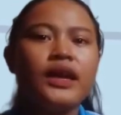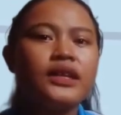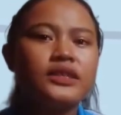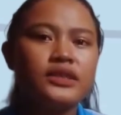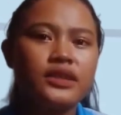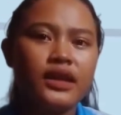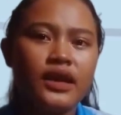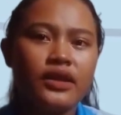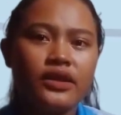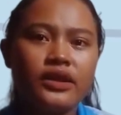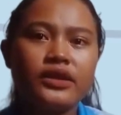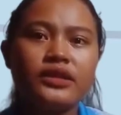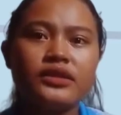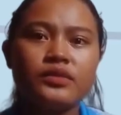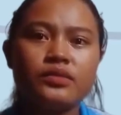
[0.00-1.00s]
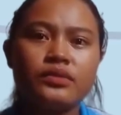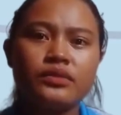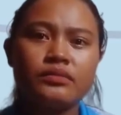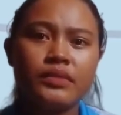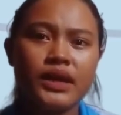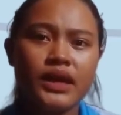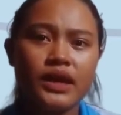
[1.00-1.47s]
Together, this would
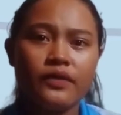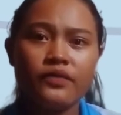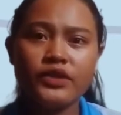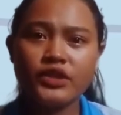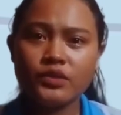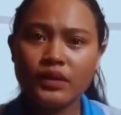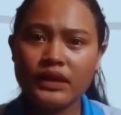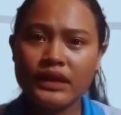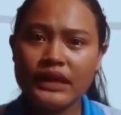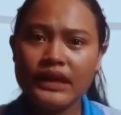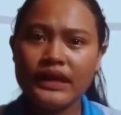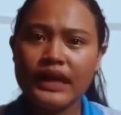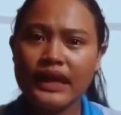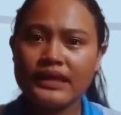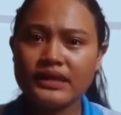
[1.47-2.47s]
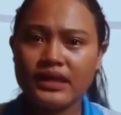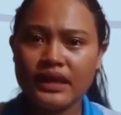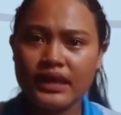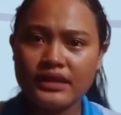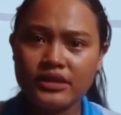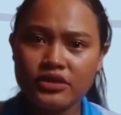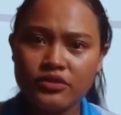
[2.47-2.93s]
make a visually enhanced
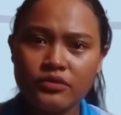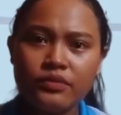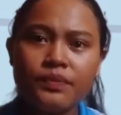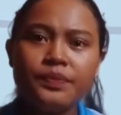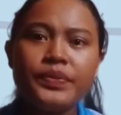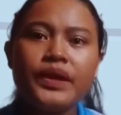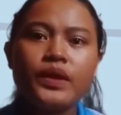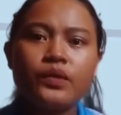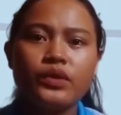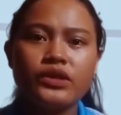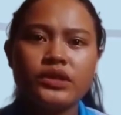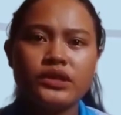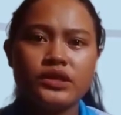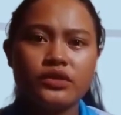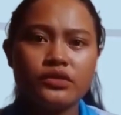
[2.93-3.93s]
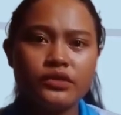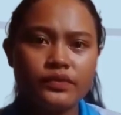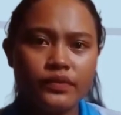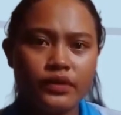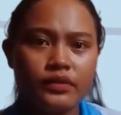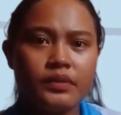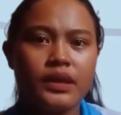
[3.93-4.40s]
classroom, which is
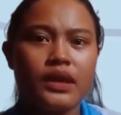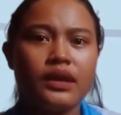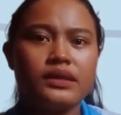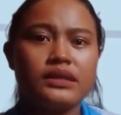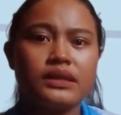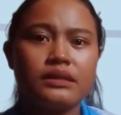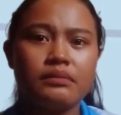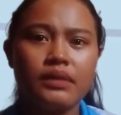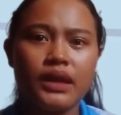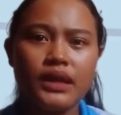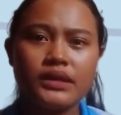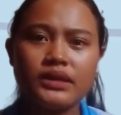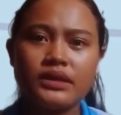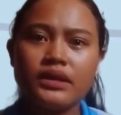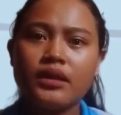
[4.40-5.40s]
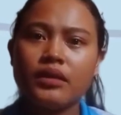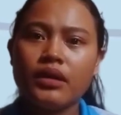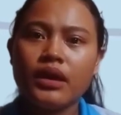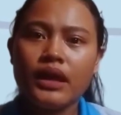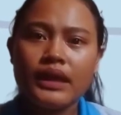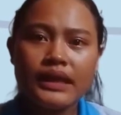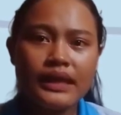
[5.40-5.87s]
useful because it makes
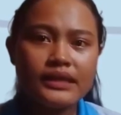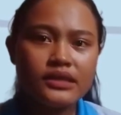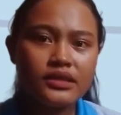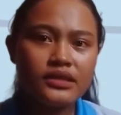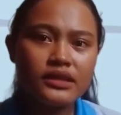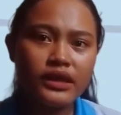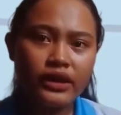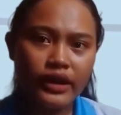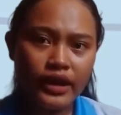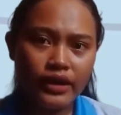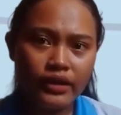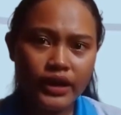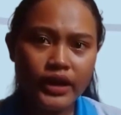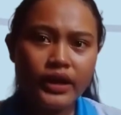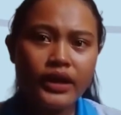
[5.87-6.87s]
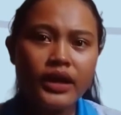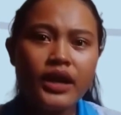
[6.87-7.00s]
lessons clearer,